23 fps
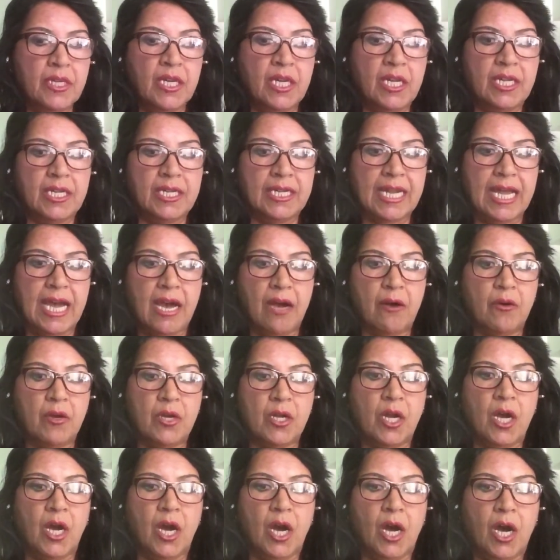Now,
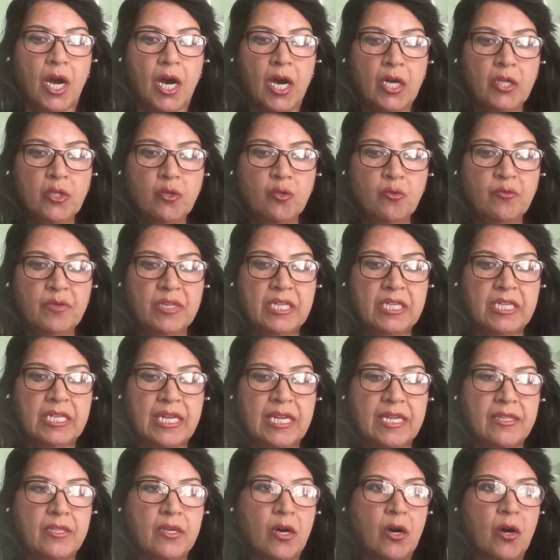how do we get
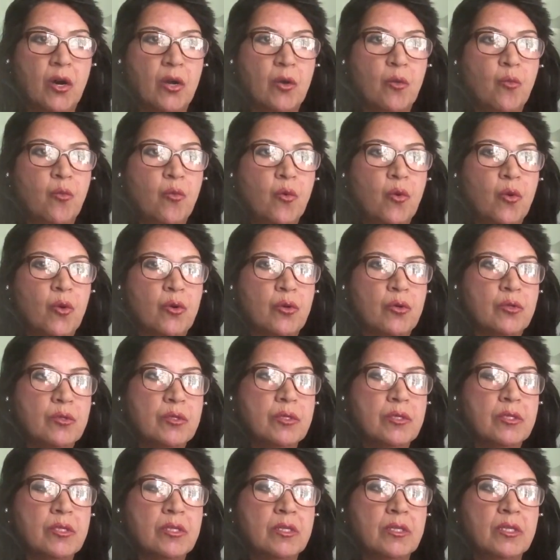our words
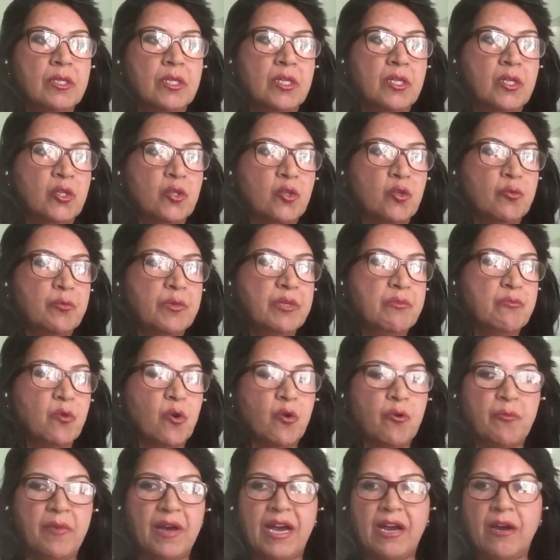to be more
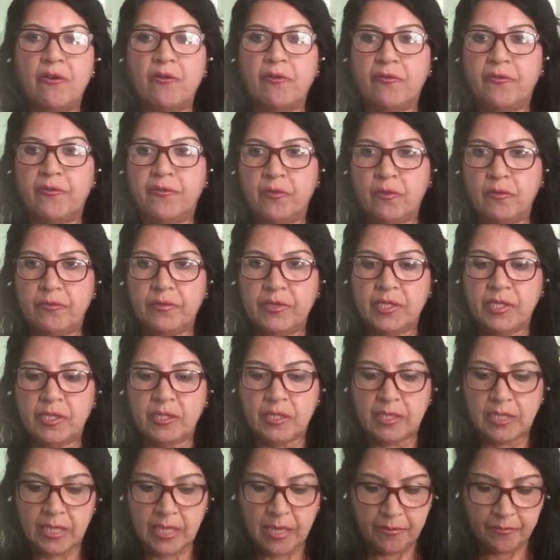powerful, which is
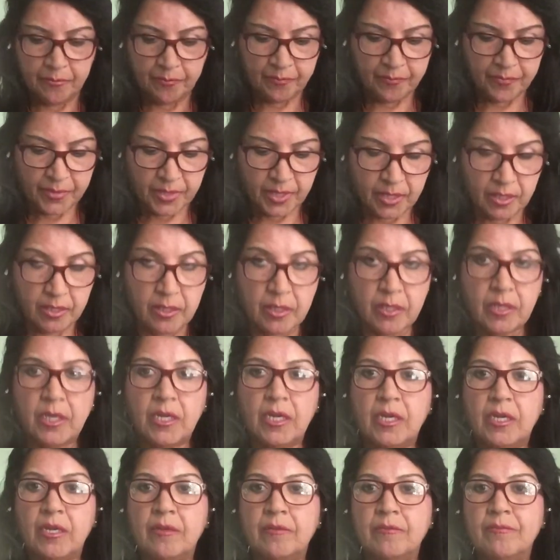the
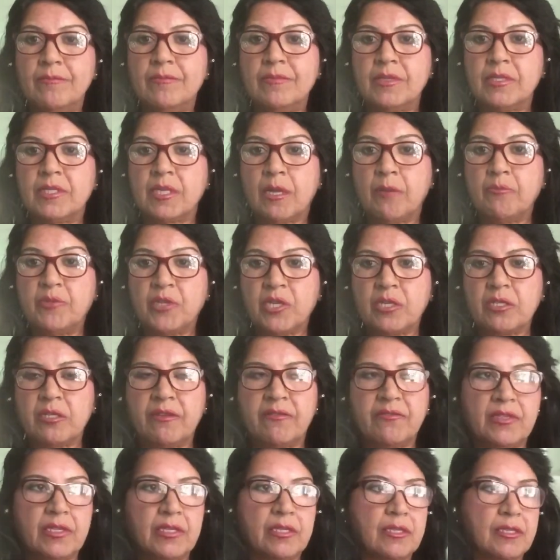subject of
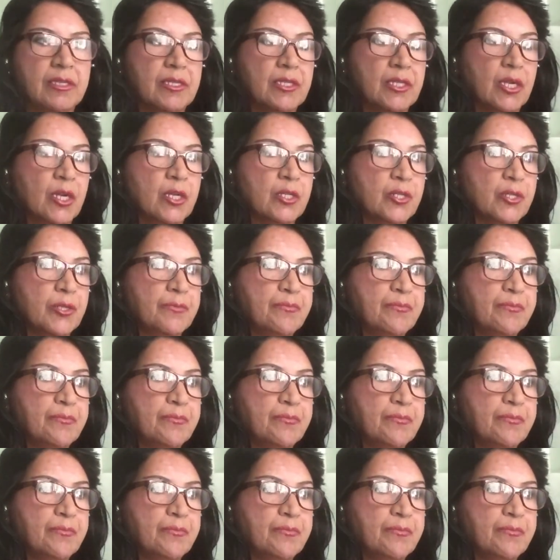this discussion?